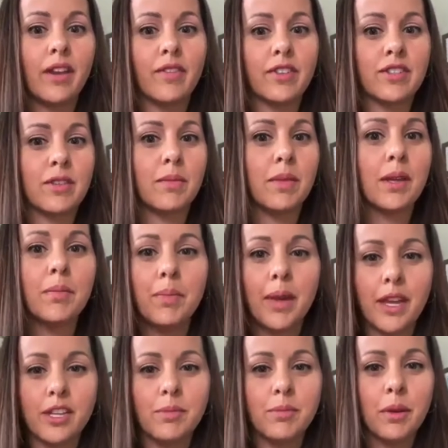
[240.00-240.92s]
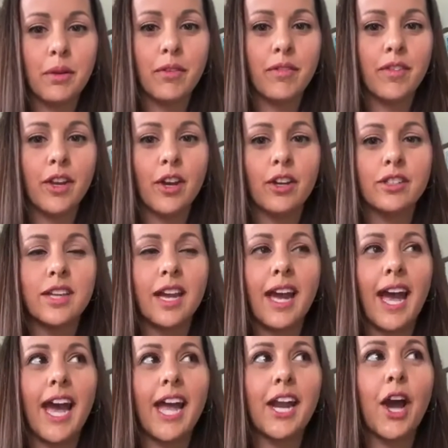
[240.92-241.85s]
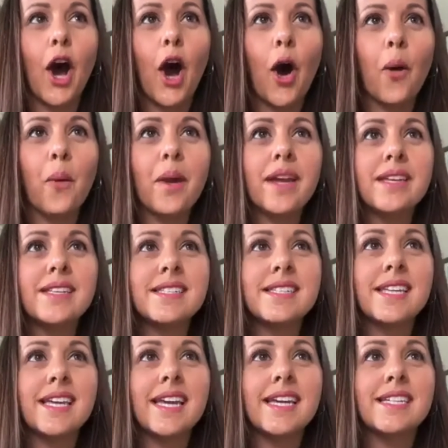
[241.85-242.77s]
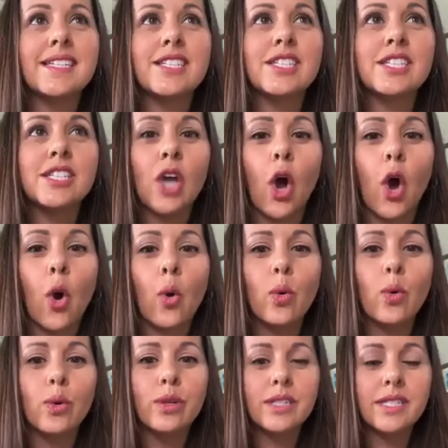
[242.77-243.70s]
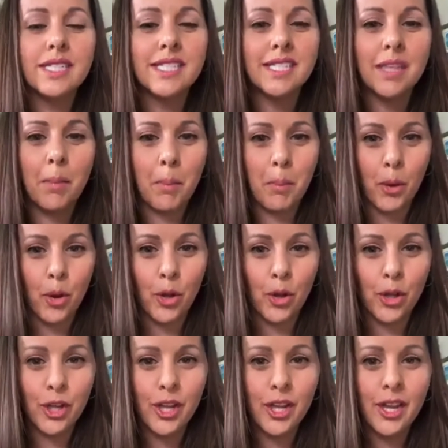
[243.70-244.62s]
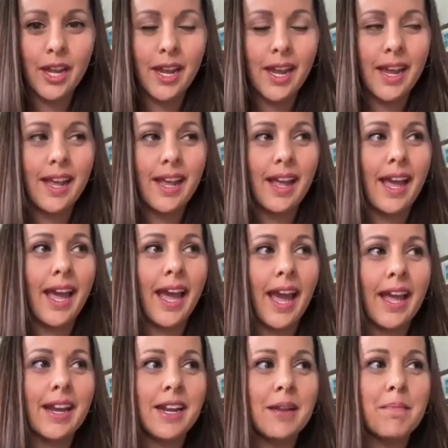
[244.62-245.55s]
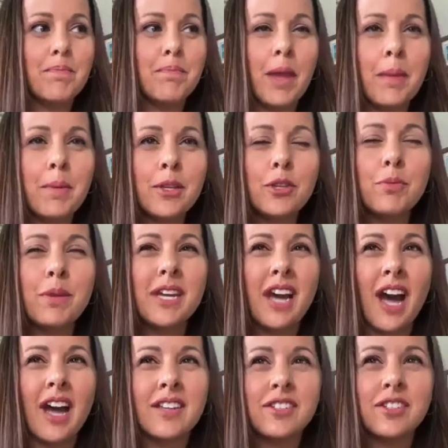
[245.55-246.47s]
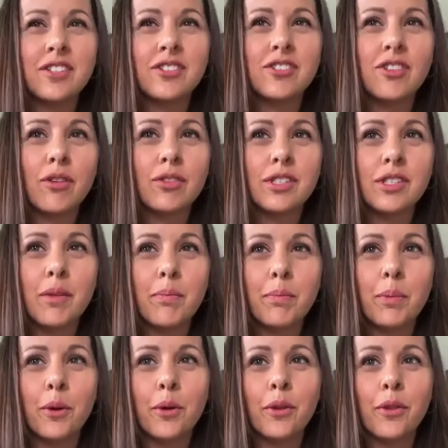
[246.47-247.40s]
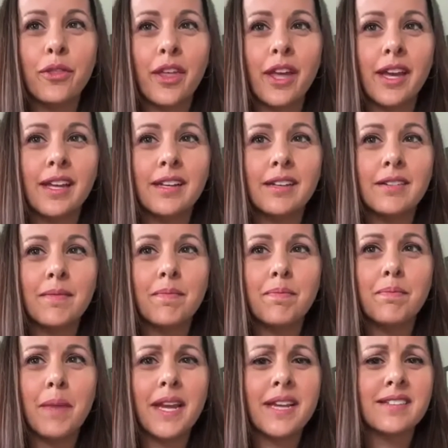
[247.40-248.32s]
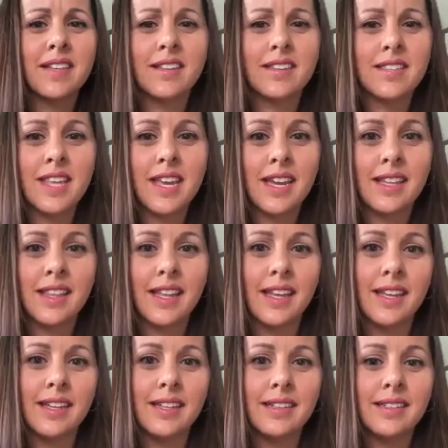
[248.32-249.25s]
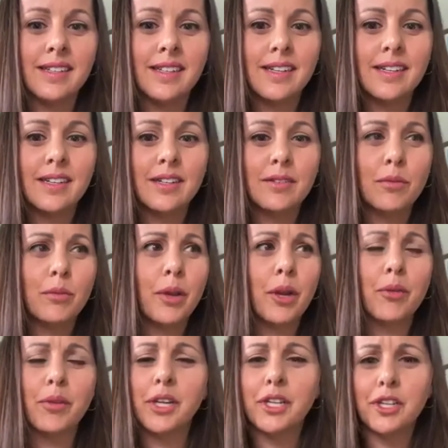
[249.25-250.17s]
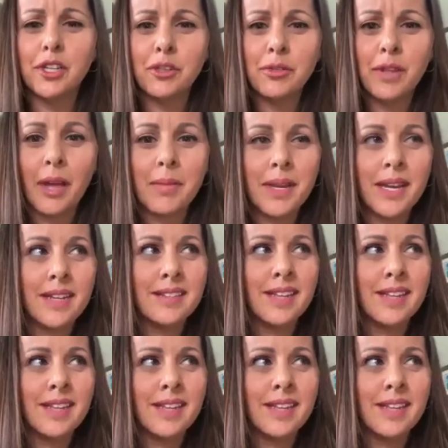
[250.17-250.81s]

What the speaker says: something big to be revealed. And it always is so simple. And maybe it's because it's so simple that makes us think that we don't need to do that, because